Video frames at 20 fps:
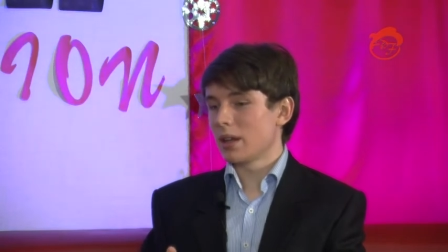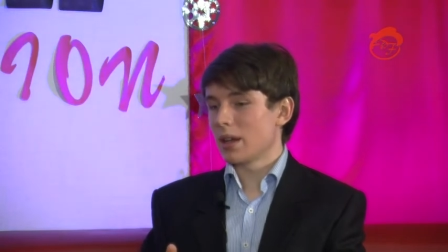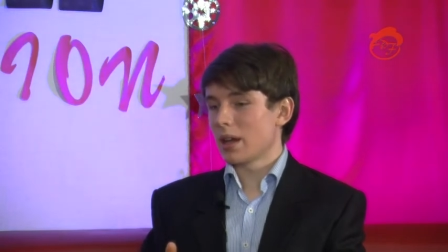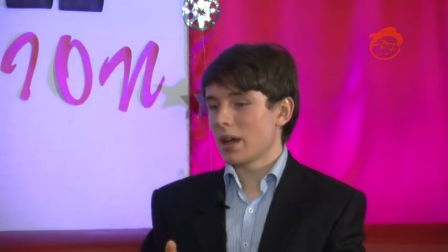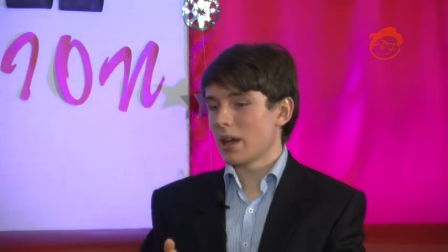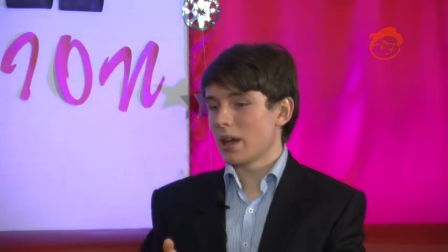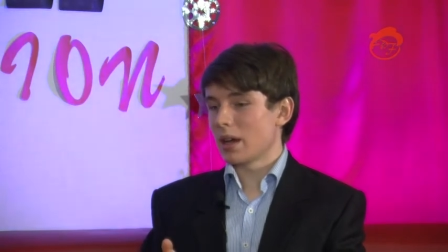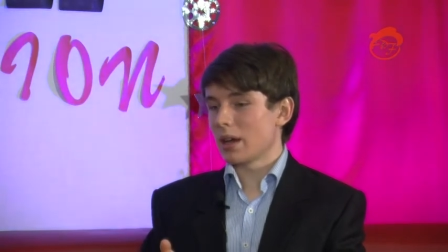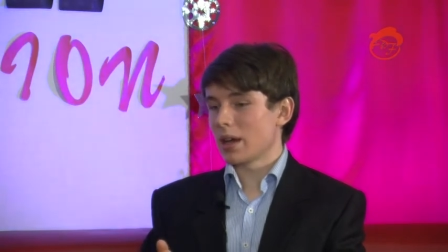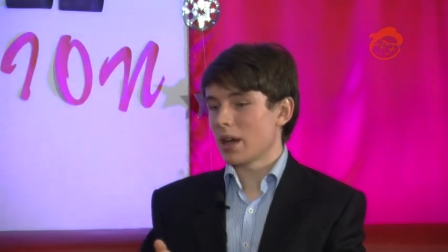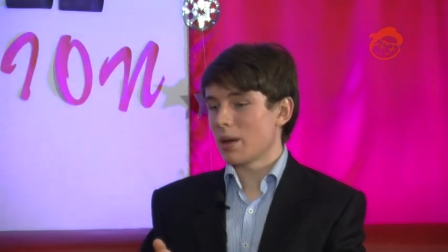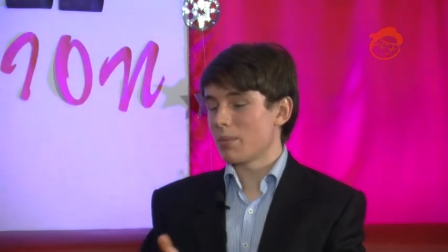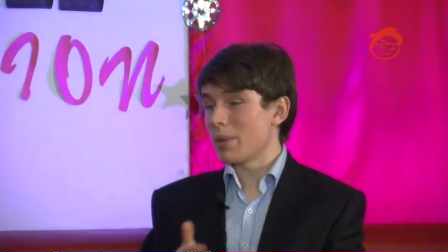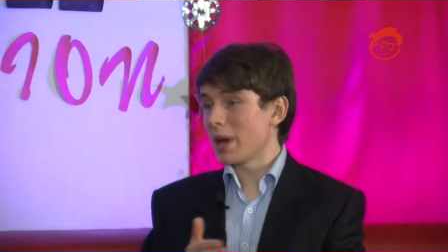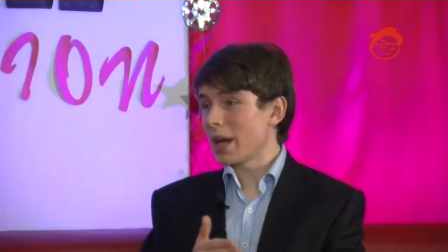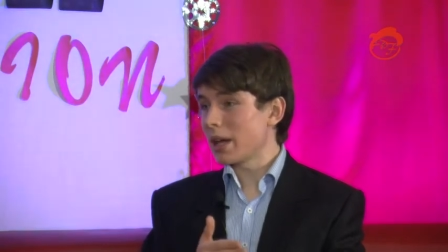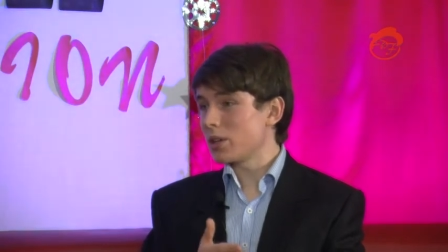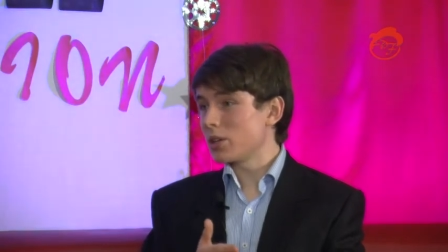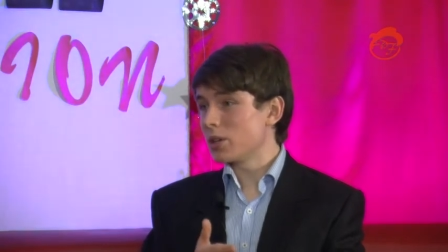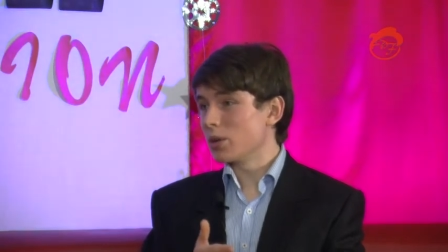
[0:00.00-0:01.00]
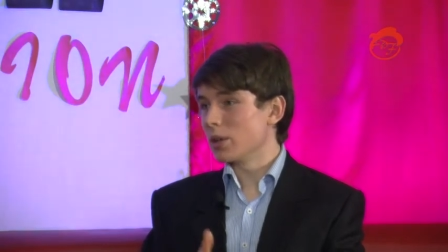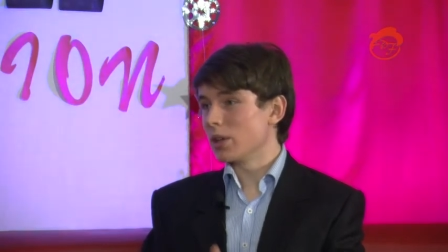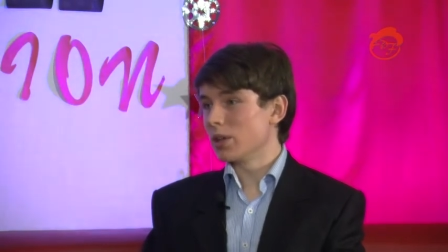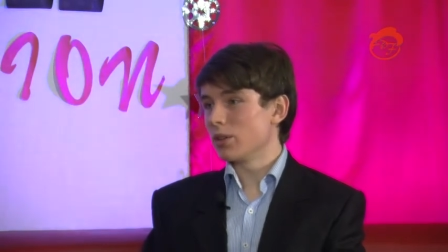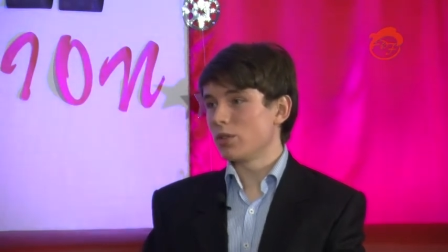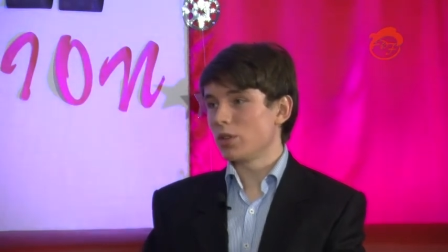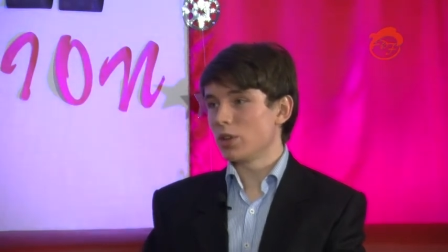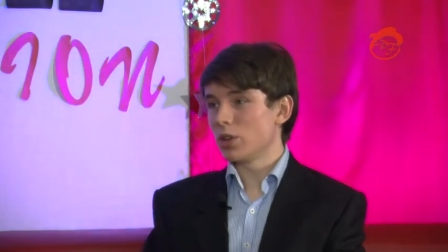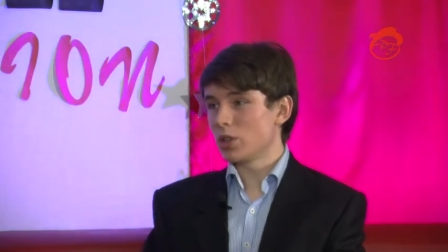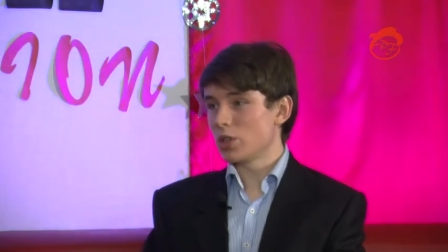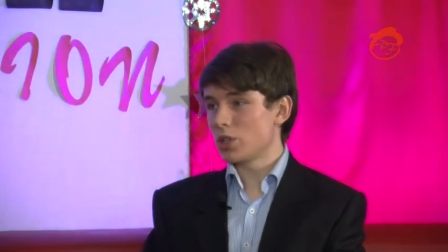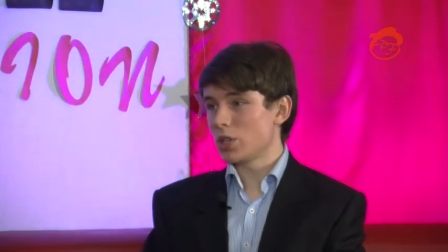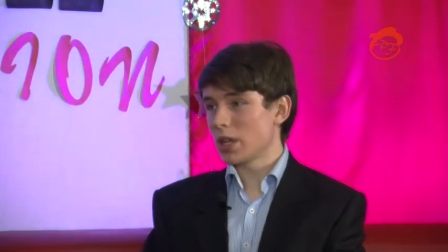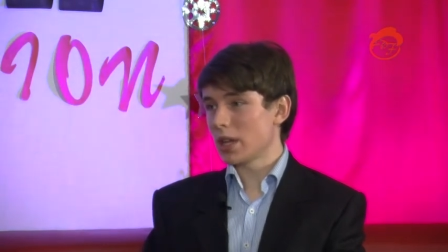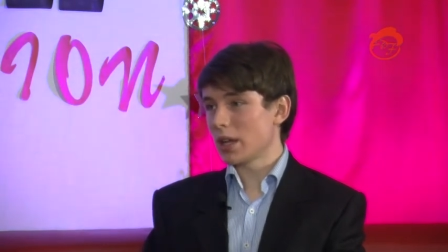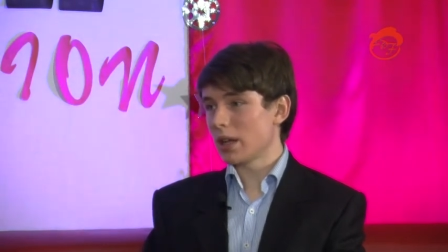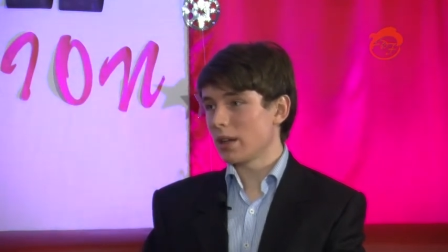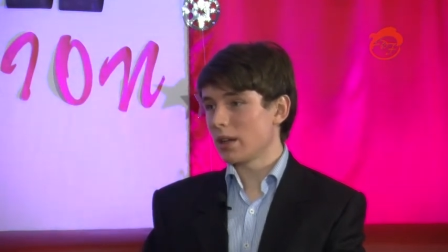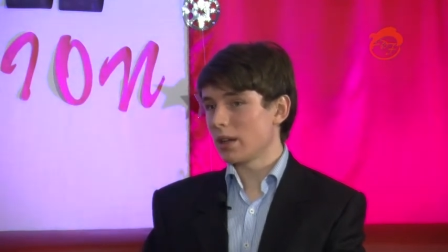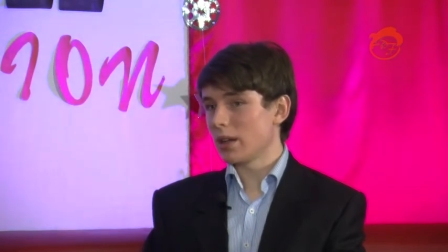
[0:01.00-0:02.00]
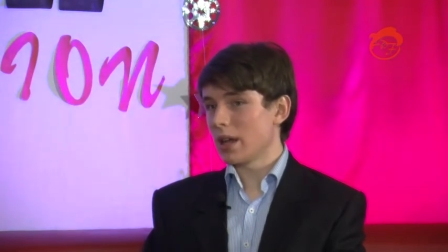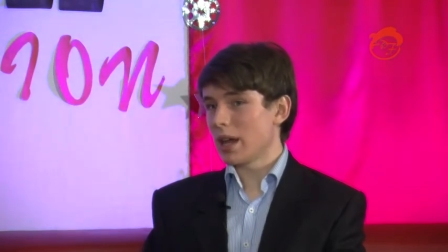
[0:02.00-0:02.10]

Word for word: uh, come back to you in the future,